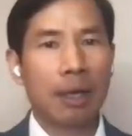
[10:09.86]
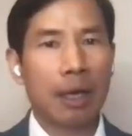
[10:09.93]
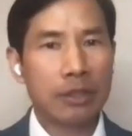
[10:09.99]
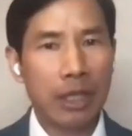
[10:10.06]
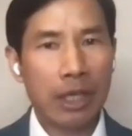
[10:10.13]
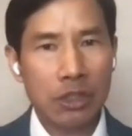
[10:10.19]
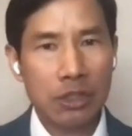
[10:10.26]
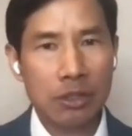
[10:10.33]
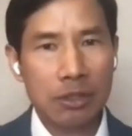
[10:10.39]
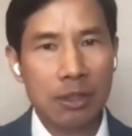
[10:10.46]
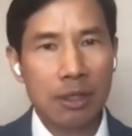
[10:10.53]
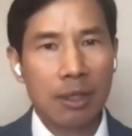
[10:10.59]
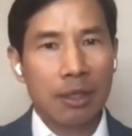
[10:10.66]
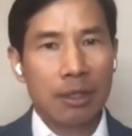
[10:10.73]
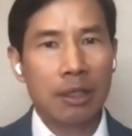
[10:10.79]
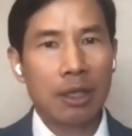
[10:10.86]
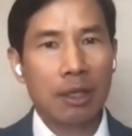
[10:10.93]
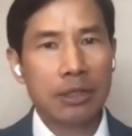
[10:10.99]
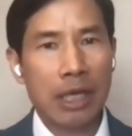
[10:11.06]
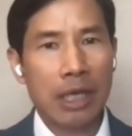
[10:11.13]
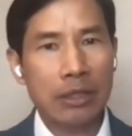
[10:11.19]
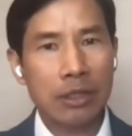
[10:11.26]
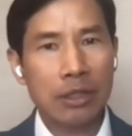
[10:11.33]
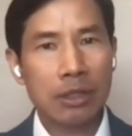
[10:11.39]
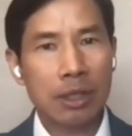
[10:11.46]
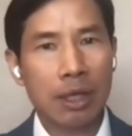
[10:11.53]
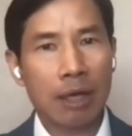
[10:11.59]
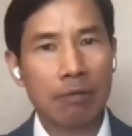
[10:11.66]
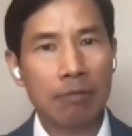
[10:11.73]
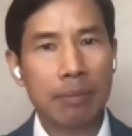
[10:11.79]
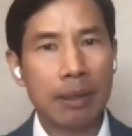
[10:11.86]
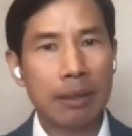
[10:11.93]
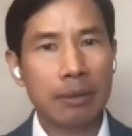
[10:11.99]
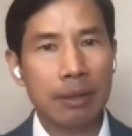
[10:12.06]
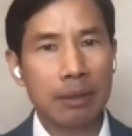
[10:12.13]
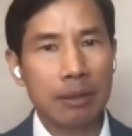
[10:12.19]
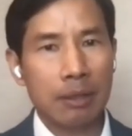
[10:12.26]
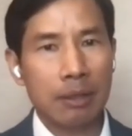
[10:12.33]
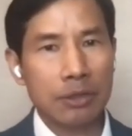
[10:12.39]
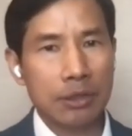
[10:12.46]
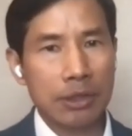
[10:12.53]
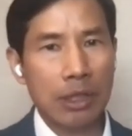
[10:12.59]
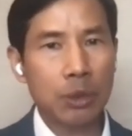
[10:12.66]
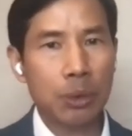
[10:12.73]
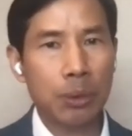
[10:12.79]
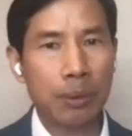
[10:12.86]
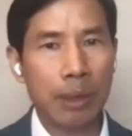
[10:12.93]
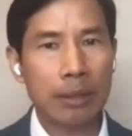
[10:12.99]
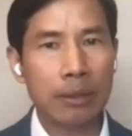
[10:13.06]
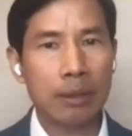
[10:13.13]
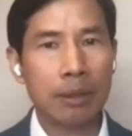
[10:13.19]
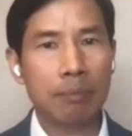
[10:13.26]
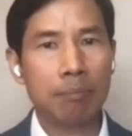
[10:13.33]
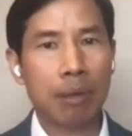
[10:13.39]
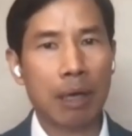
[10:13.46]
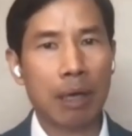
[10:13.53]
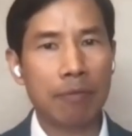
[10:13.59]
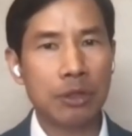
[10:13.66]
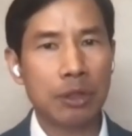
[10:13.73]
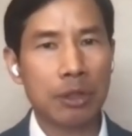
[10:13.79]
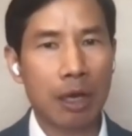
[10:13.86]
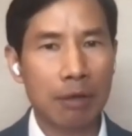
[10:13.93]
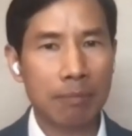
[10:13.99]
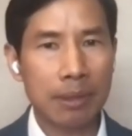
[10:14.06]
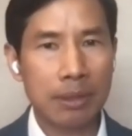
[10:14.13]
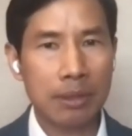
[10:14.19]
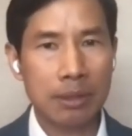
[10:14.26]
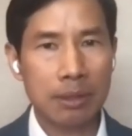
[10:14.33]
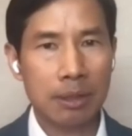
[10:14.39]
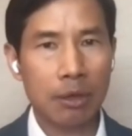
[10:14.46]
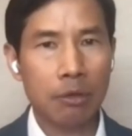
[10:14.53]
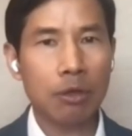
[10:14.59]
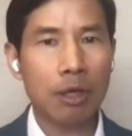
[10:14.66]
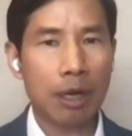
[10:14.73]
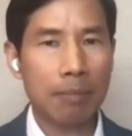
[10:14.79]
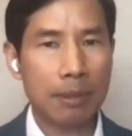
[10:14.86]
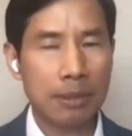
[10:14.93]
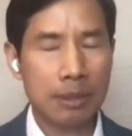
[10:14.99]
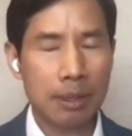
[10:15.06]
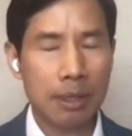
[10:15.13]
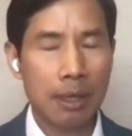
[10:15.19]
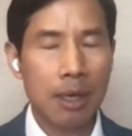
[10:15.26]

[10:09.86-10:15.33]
Yes, you know, Chinese government, you know, central and provincial governments, local governments